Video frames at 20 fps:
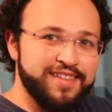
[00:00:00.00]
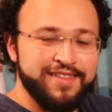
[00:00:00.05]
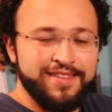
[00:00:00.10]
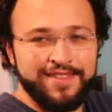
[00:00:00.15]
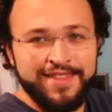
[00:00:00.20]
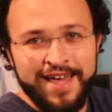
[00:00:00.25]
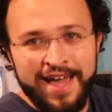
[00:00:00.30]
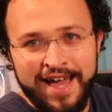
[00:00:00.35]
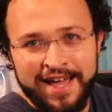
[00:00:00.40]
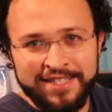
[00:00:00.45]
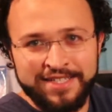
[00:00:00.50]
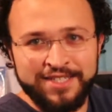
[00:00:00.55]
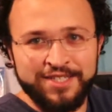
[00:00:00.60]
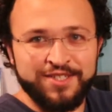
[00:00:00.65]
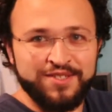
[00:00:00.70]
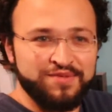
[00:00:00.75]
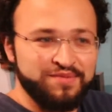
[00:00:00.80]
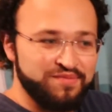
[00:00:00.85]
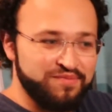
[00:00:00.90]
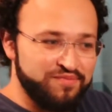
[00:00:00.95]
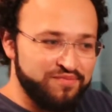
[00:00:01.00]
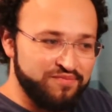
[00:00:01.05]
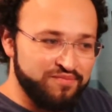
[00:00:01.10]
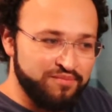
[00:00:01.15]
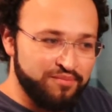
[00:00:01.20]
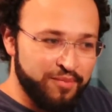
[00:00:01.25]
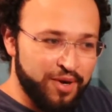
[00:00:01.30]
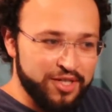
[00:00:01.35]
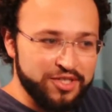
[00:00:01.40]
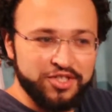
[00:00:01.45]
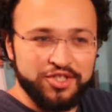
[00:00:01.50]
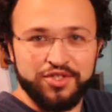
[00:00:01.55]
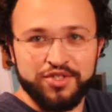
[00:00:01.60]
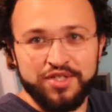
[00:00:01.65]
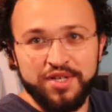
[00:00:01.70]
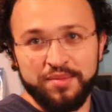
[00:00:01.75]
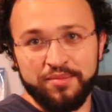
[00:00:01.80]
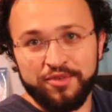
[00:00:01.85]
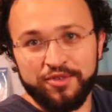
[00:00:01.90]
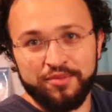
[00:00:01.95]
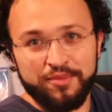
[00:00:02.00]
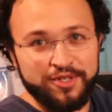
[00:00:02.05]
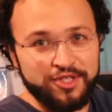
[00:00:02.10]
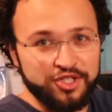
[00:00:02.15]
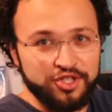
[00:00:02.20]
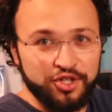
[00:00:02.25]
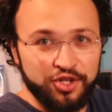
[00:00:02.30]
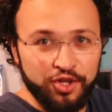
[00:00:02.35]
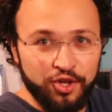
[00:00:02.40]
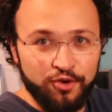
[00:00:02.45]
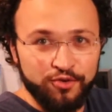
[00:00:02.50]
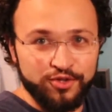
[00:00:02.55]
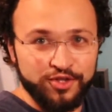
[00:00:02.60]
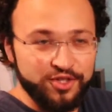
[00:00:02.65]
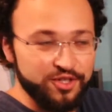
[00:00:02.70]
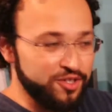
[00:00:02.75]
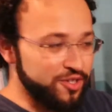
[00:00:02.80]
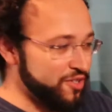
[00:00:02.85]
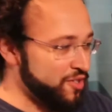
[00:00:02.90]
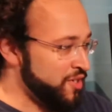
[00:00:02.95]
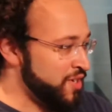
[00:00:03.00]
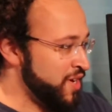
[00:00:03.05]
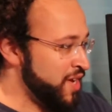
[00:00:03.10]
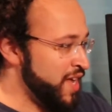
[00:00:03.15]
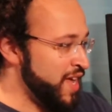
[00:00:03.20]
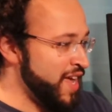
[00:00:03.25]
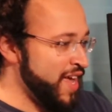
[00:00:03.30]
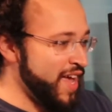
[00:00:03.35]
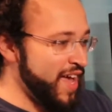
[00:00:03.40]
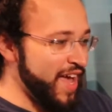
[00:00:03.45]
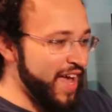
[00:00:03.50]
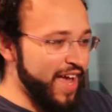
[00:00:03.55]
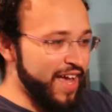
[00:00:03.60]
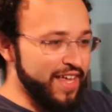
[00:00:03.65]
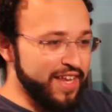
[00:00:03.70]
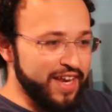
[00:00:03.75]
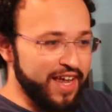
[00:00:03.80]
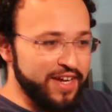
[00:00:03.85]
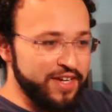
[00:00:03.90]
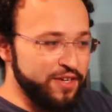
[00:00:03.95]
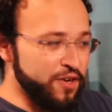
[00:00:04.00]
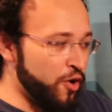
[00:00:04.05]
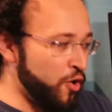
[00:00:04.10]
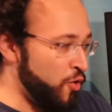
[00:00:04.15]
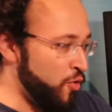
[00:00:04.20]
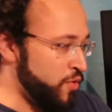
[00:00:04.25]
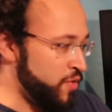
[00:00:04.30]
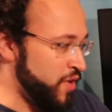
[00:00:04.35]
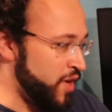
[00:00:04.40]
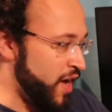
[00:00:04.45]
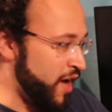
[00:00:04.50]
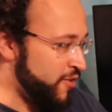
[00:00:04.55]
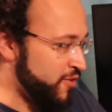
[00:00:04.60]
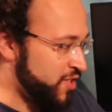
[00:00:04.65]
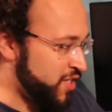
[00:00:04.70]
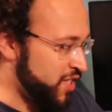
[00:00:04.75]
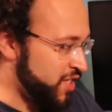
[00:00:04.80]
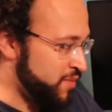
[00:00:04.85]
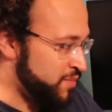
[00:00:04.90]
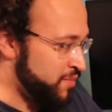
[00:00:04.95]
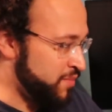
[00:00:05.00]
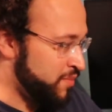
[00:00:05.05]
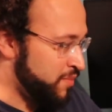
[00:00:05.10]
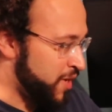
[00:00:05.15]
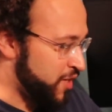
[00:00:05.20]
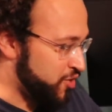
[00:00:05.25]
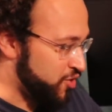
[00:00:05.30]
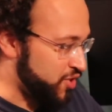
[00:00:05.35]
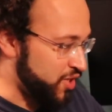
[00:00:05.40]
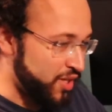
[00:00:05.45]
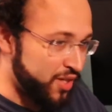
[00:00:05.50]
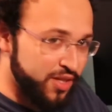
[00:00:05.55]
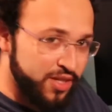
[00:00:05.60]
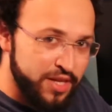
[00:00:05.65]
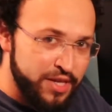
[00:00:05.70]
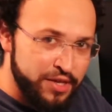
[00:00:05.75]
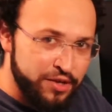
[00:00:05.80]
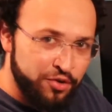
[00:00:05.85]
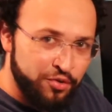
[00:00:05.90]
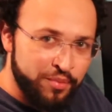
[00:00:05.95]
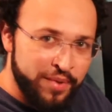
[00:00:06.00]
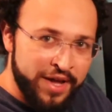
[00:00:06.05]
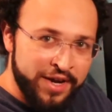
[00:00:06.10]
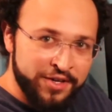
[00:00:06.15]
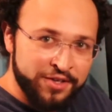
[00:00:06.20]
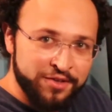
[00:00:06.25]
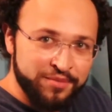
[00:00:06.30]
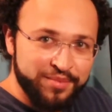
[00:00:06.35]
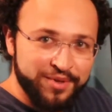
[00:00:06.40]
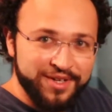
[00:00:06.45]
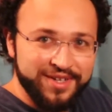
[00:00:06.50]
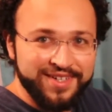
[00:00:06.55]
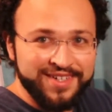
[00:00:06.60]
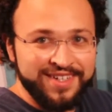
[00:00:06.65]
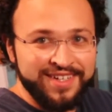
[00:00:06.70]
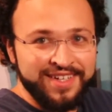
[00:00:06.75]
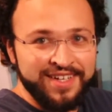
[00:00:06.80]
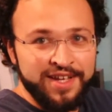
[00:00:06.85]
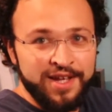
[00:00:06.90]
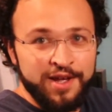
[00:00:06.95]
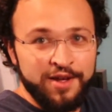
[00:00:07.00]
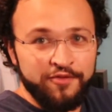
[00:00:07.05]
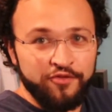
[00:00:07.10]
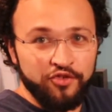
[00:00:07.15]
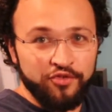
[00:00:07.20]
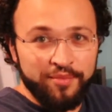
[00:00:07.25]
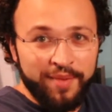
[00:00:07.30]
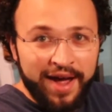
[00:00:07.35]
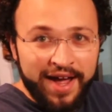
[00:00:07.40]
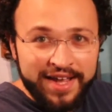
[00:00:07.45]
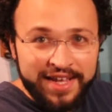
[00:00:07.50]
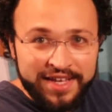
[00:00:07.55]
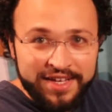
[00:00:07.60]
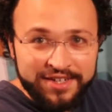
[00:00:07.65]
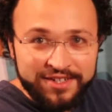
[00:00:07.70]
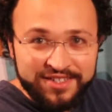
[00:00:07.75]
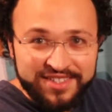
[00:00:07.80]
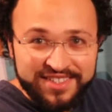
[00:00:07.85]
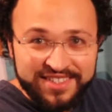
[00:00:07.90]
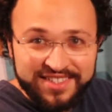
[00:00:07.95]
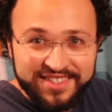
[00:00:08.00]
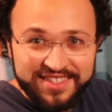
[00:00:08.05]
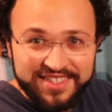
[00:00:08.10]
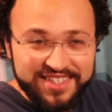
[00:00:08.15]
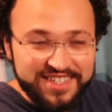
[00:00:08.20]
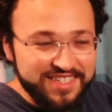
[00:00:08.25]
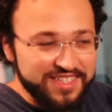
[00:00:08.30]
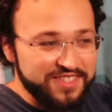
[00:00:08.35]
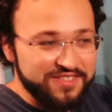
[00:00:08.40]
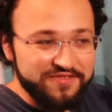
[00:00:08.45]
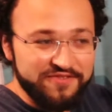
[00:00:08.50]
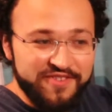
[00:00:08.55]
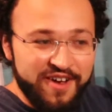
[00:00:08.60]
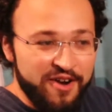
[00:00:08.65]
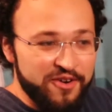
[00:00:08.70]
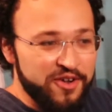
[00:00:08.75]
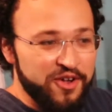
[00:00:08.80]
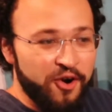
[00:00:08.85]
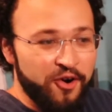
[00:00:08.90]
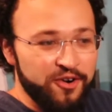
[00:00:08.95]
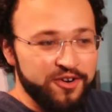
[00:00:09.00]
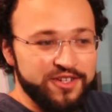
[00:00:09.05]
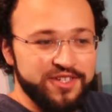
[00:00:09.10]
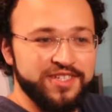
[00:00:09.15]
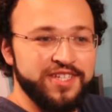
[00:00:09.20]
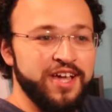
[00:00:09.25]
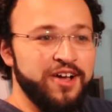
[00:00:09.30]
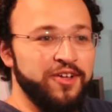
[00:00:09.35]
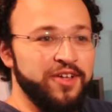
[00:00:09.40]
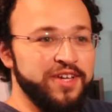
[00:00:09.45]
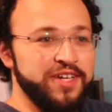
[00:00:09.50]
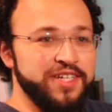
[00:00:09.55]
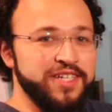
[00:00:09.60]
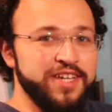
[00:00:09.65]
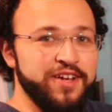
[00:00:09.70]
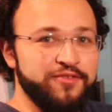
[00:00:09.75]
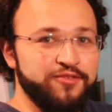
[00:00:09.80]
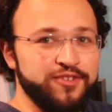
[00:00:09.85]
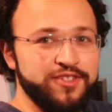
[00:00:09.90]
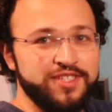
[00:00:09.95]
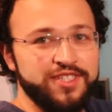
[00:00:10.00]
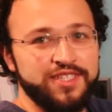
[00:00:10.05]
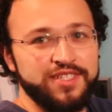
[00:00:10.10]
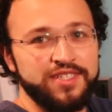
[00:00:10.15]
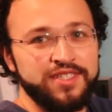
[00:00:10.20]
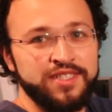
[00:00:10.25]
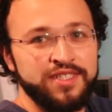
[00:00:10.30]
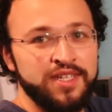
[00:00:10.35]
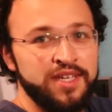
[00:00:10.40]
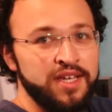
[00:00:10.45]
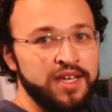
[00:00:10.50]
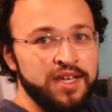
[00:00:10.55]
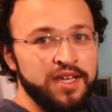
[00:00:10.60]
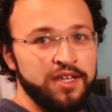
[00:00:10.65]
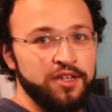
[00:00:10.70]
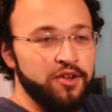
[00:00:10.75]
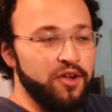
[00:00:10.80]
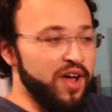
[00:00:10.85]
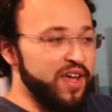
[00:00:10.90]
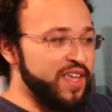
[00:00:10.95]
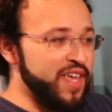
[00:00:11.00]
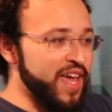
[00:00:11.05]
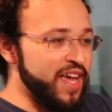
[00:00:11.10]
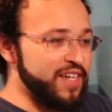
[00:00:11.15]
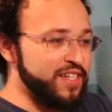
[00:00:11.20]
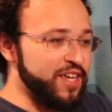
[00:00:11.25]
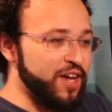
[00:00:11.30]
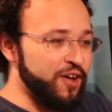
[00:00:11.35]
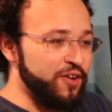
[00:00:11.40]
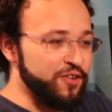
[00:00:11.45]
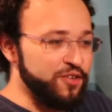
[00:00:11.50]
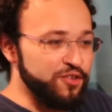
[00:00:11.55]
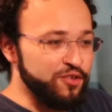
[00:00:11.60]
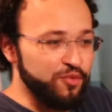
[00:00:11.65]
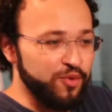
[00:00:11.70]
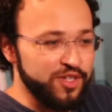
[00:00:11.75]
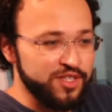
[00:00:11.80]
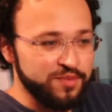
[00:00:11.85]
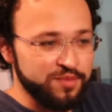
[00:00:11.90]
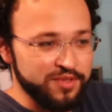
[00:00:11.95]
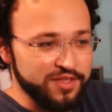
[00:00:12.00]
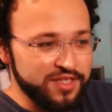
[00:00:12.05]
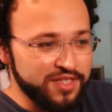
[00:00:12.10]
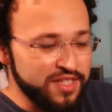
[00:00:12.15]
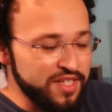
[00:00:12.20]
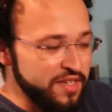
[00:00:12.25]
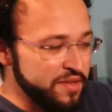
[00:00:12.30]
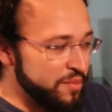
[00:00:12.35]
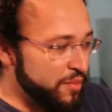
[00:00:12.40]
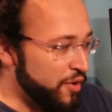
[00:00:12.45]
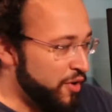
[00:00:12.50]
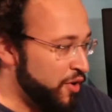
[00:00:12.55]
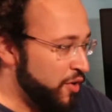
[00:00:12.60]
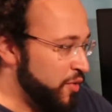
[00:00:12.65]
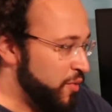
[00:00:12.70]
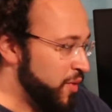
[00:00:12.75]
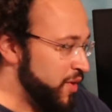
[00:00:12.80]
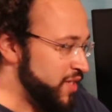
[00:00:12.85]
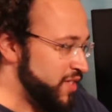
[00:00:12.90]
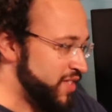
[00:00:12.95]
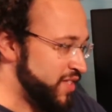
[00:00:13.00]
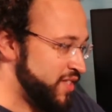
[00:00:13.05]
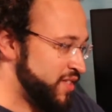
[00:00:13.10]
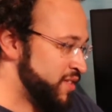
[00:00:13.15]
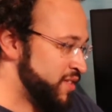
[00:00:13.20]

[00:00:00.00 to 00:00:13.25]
that's much similar, much closer, and I know the Heresy measures a little better, but for my ears, it's very hard to tell any differences. I can't tell you what's placebo,